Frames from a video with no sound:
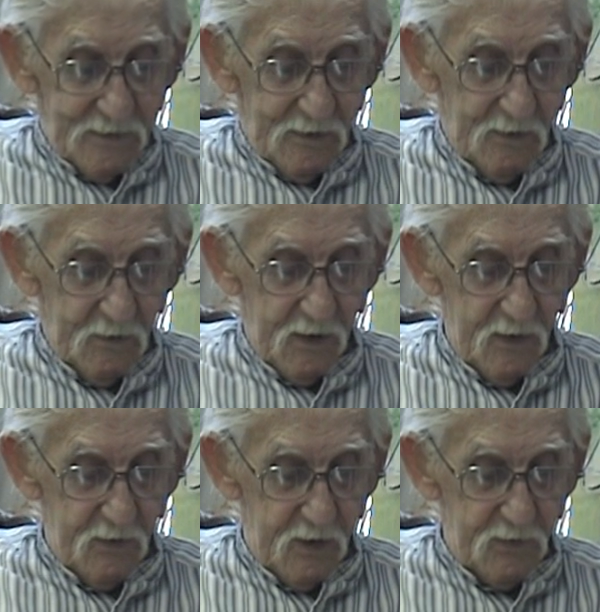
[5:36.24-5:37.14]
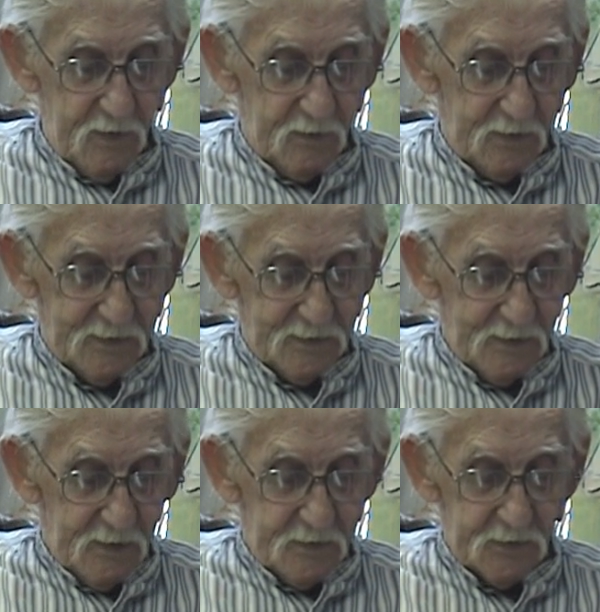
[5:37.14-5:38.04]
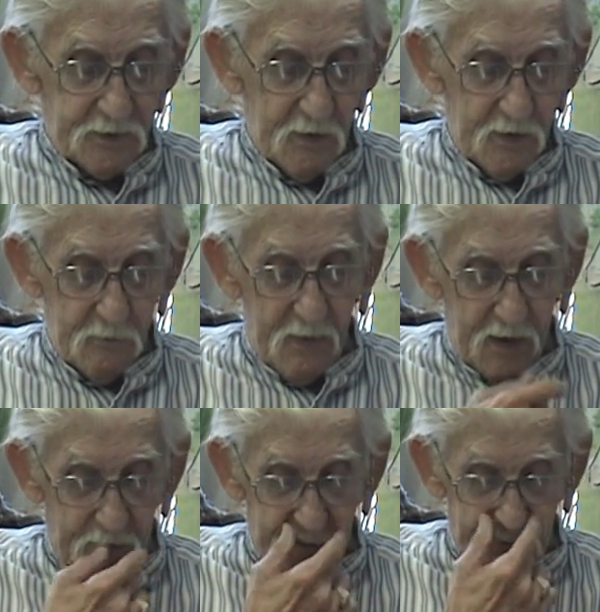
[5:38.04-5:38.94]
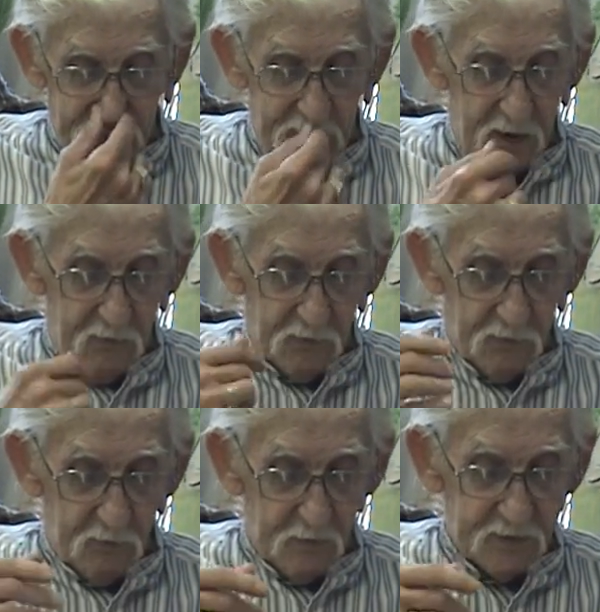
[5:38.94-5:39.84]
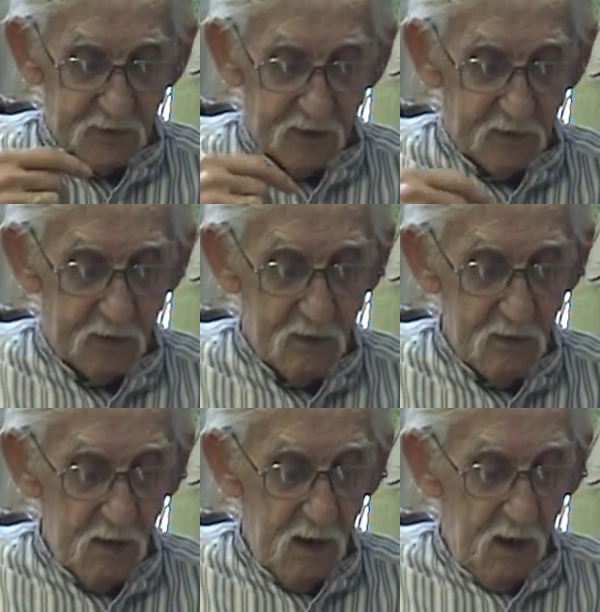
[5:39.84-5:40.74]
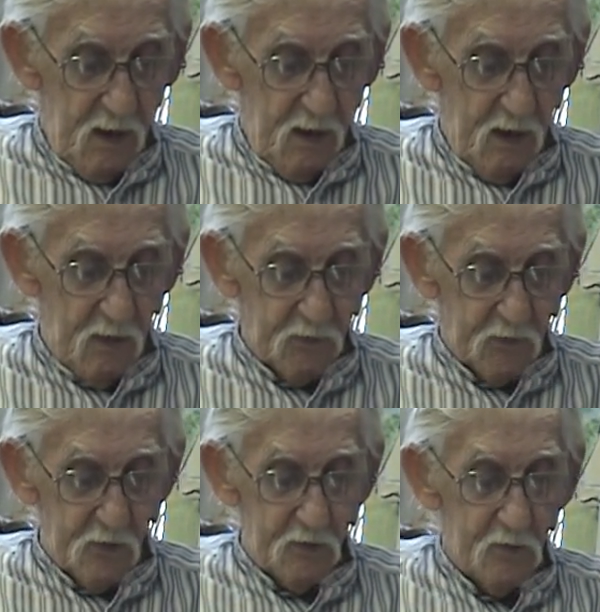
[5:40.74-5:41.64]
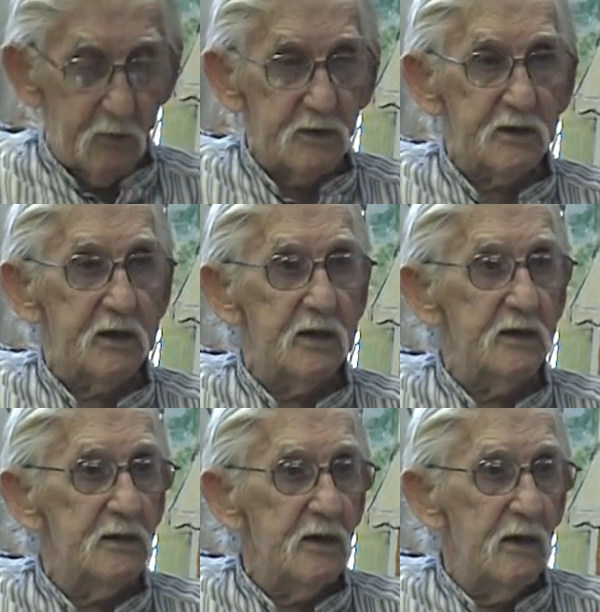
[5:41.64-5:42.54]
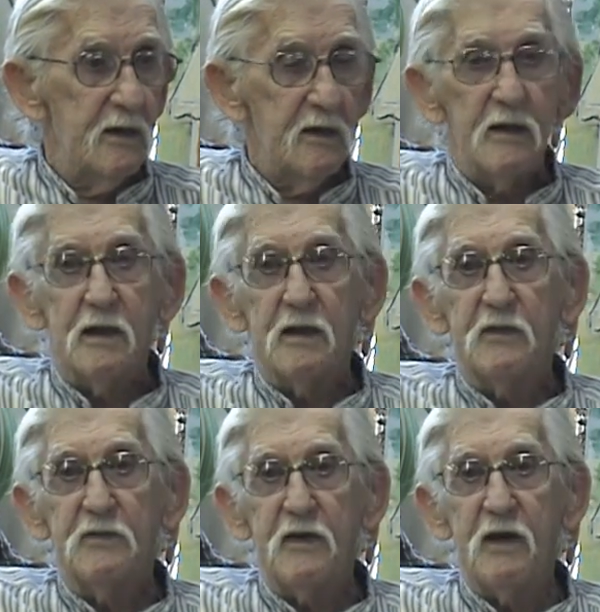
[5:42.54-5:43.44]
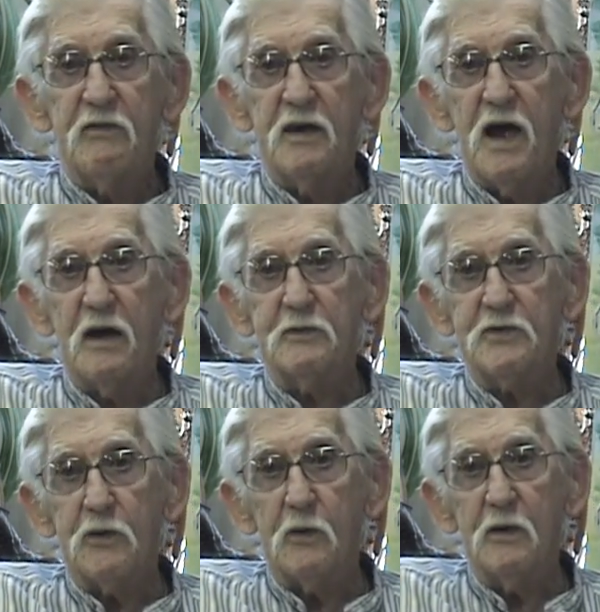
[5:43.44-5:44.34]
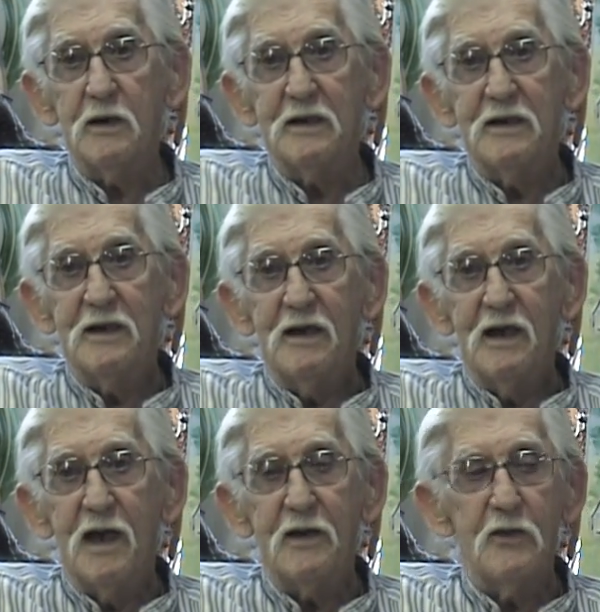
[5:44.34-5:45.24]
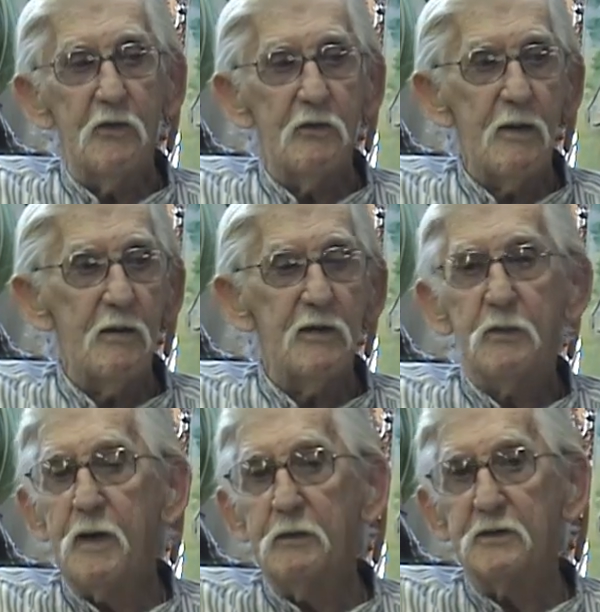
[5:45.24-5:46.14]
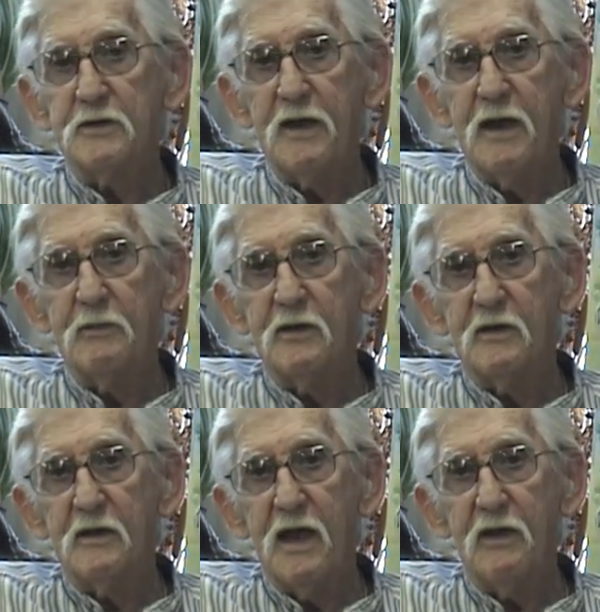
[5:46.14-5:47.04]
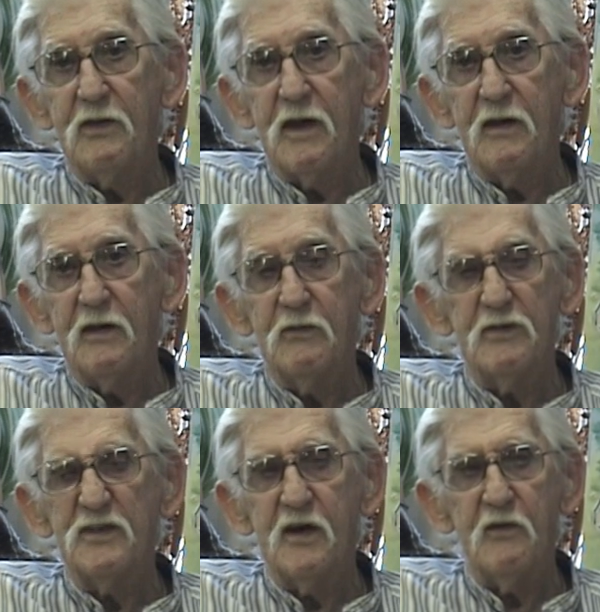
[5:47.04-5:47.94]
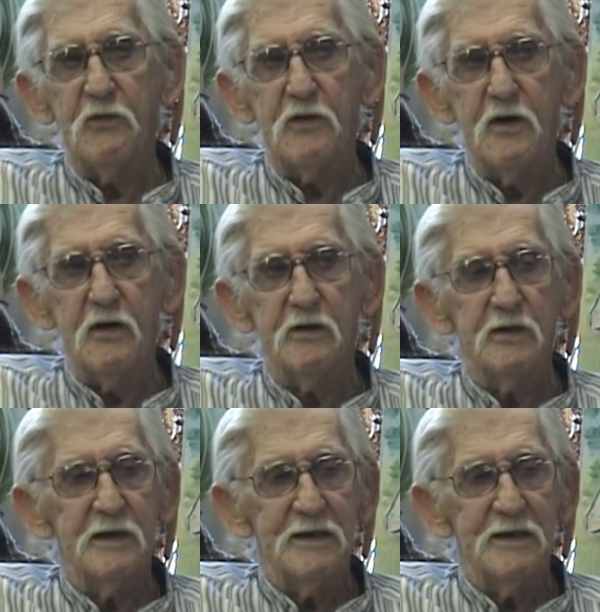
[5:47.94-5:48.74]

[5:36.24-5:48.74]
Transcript: Okay, and then starting back on the south, on the west side there, on the corner was the Five and Dime store. I don't remember the people's name that had that. It was there for years.